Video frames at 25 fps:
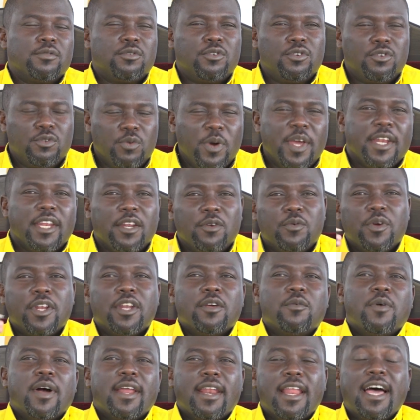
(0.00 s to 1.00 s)
of
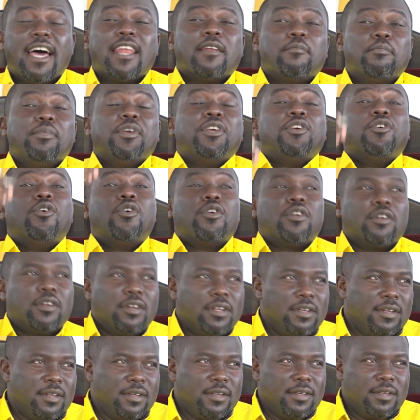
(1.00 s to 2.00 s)
2021 and beyond.
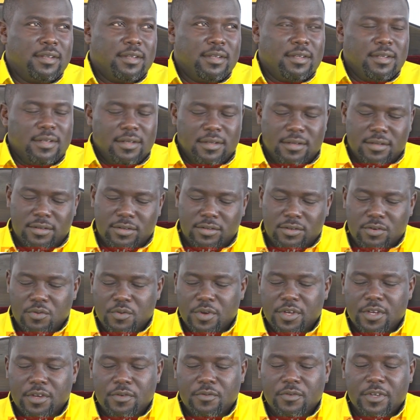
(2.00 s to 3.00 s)
So
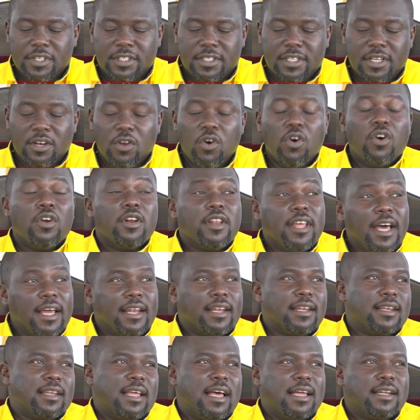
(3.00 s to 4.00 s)
we still hold
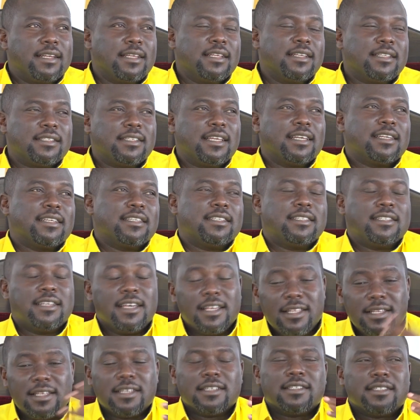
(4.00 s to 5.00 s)
that until SEC
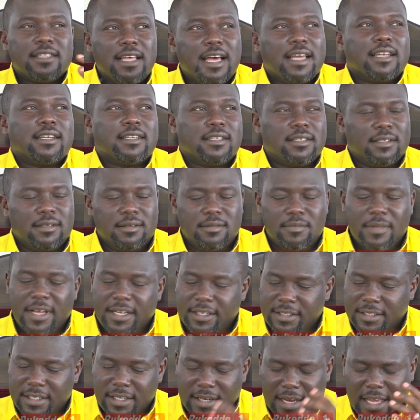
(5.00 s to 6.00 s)
changes that.
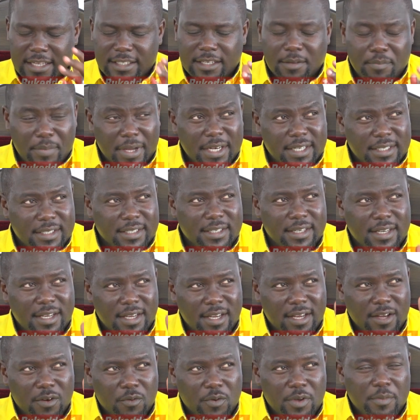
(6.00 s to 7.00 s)
But still, as a party,
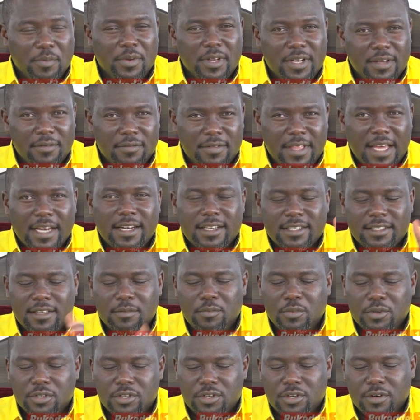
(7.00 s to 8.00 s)
we believe that is the
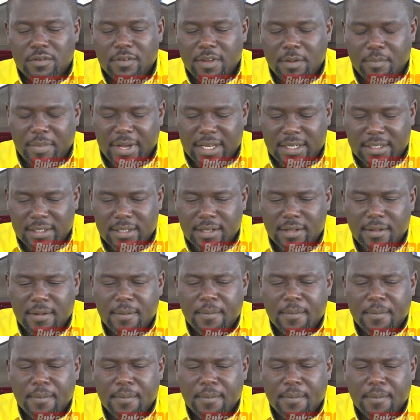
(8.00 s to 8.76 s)
position of the party.